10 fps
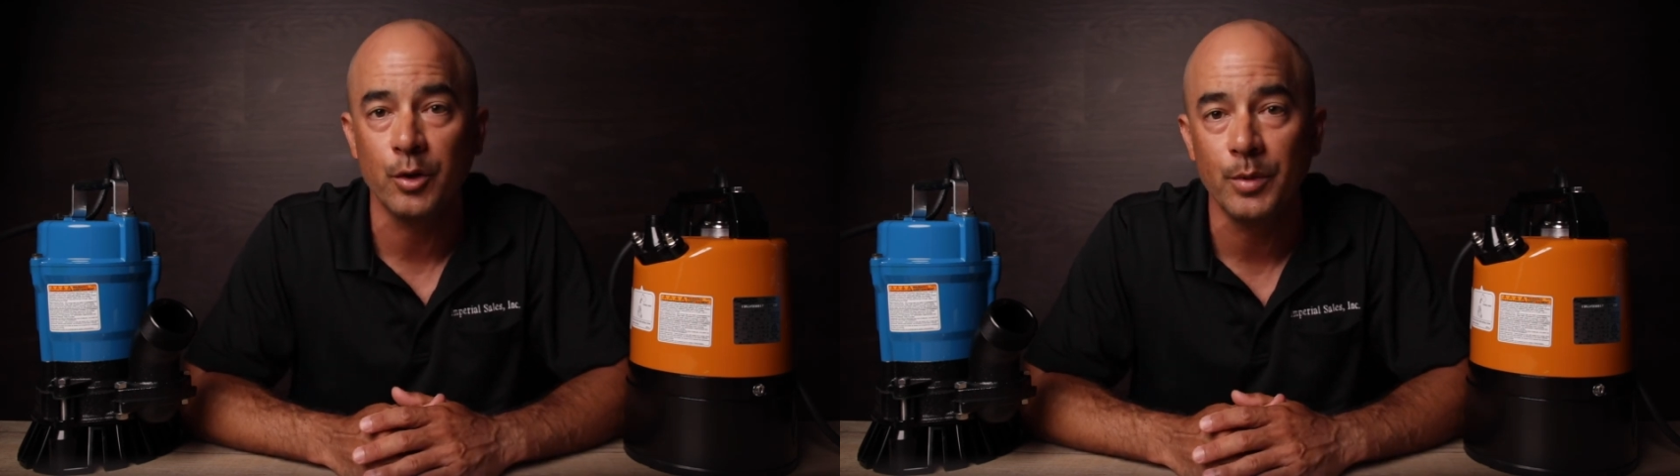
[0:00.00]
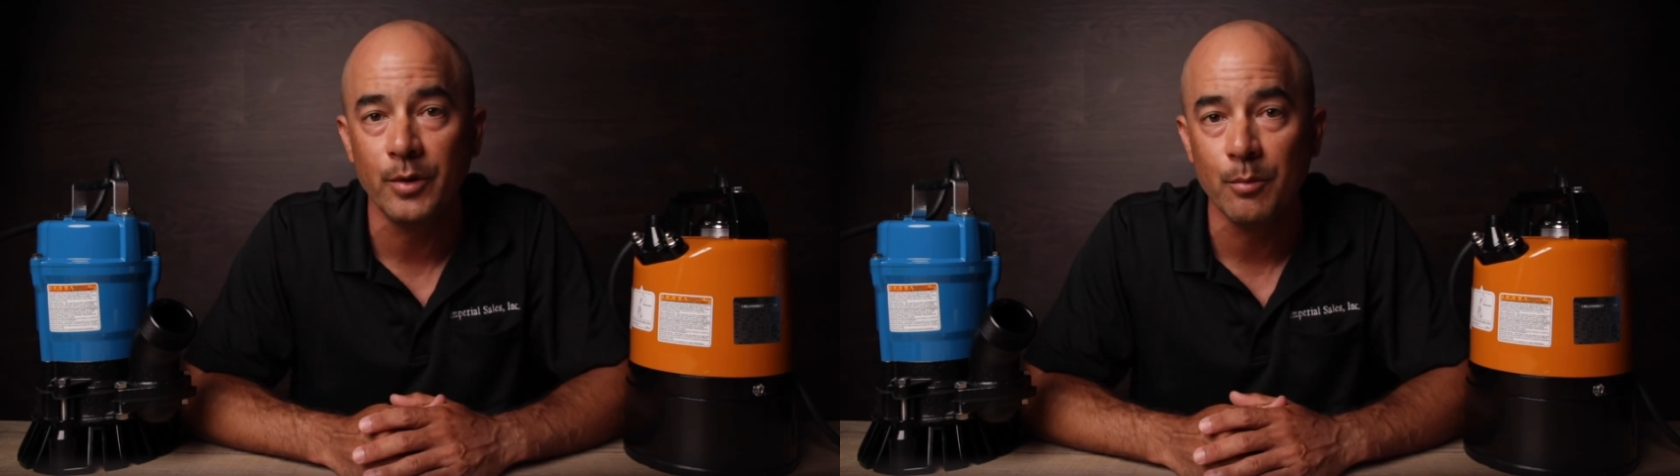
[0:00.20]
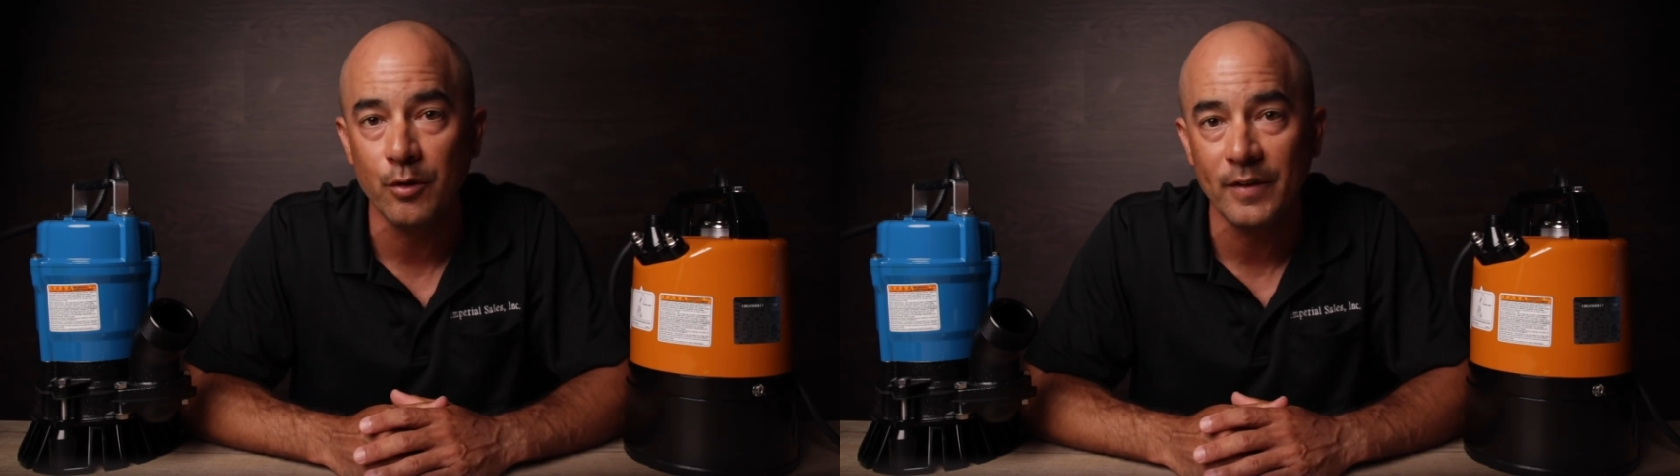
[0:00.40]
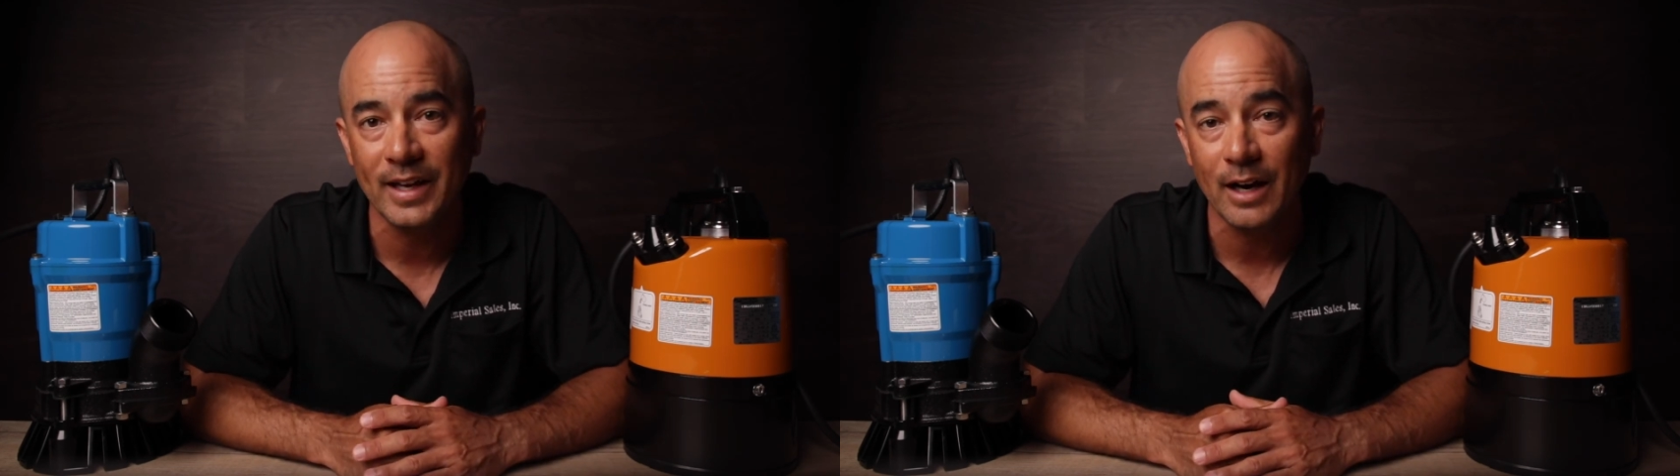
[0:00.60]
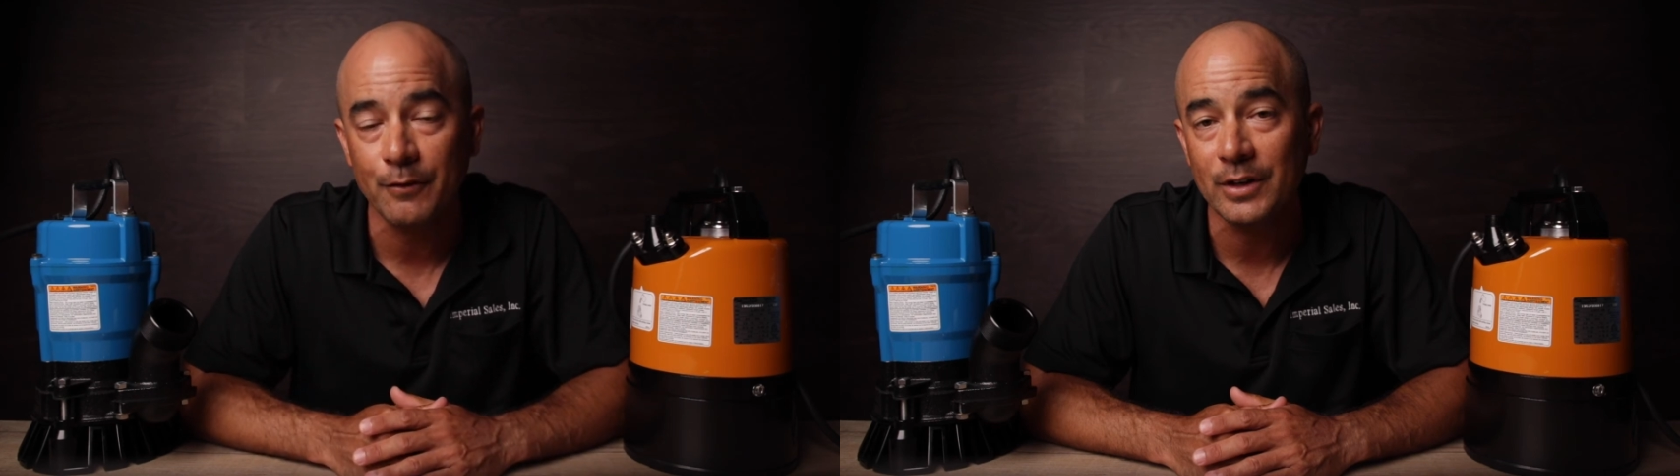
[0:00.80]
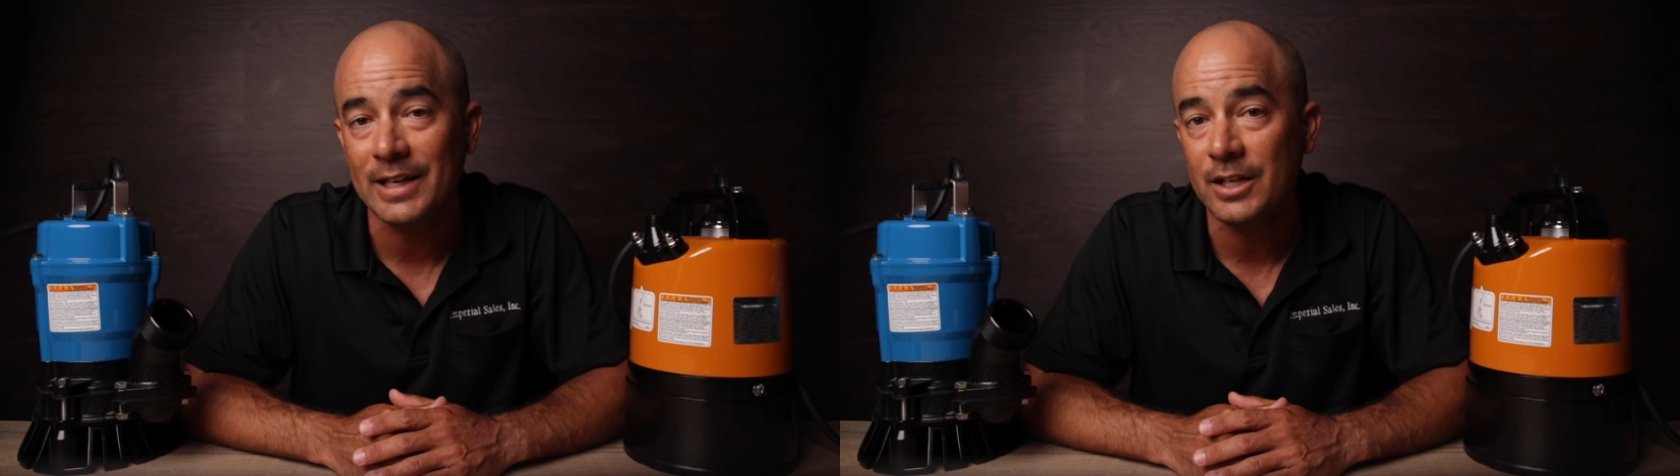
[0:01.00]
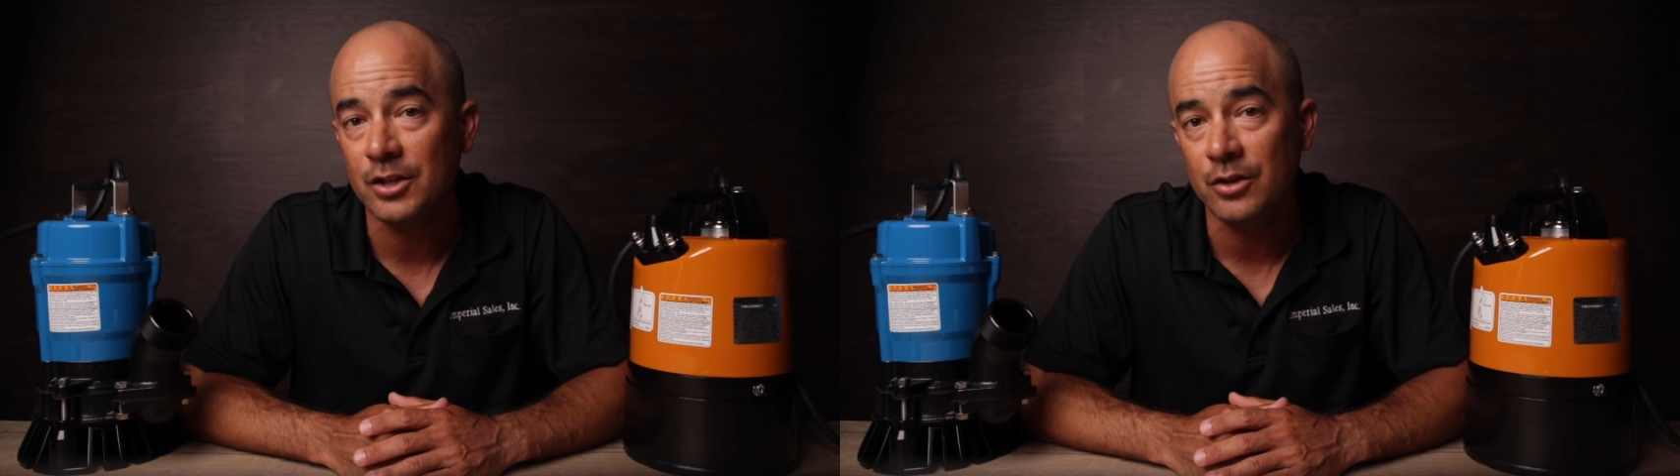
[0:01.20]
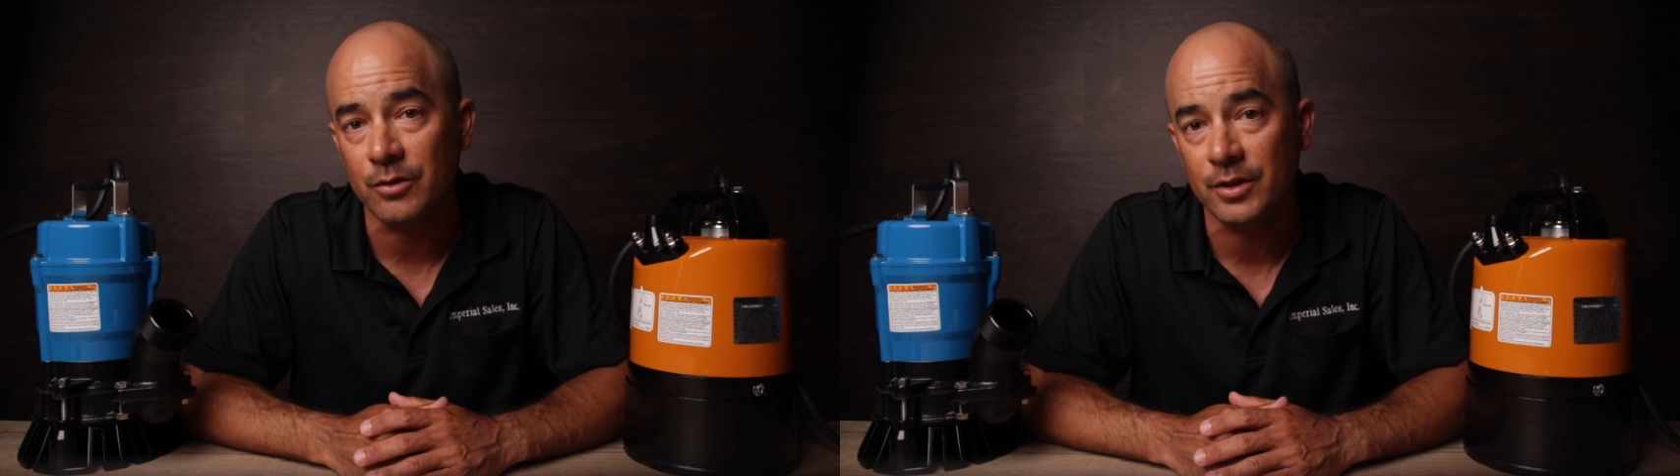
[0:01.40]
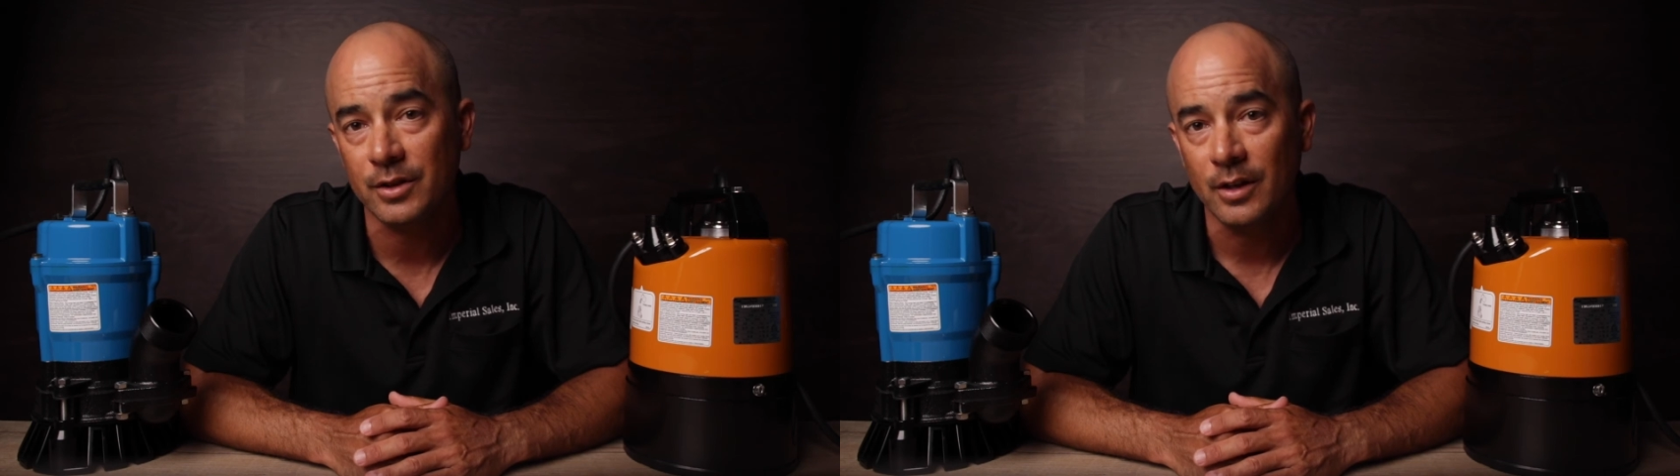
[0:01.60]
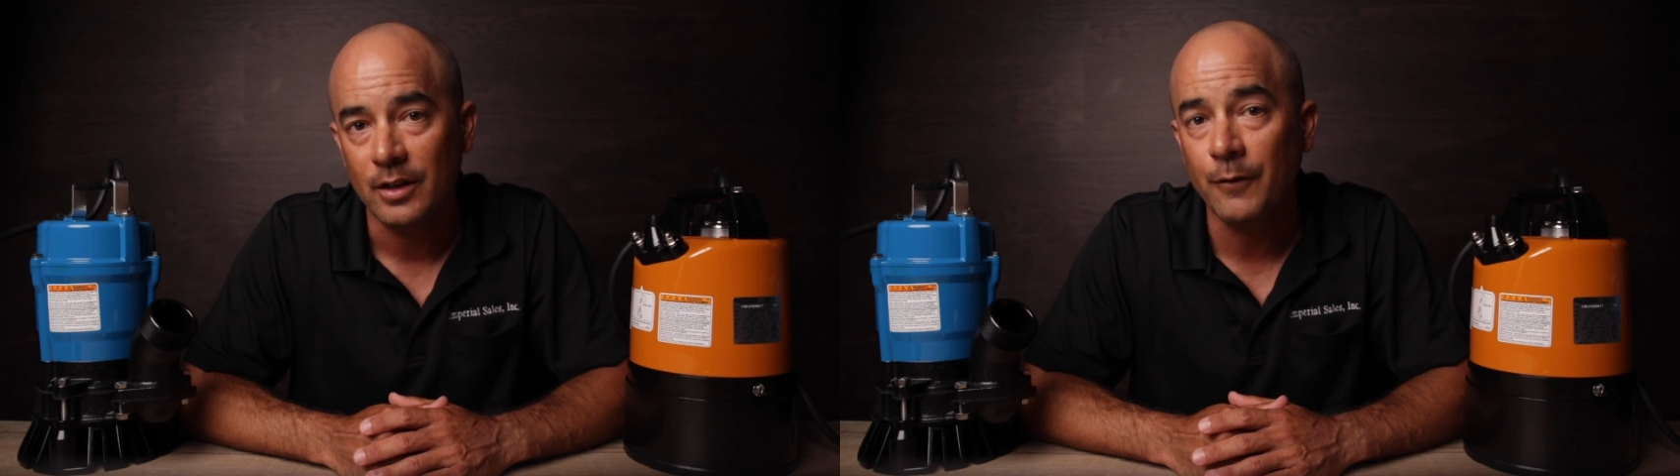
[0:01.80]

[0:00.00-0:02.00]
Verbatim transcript: you be removing it after each use?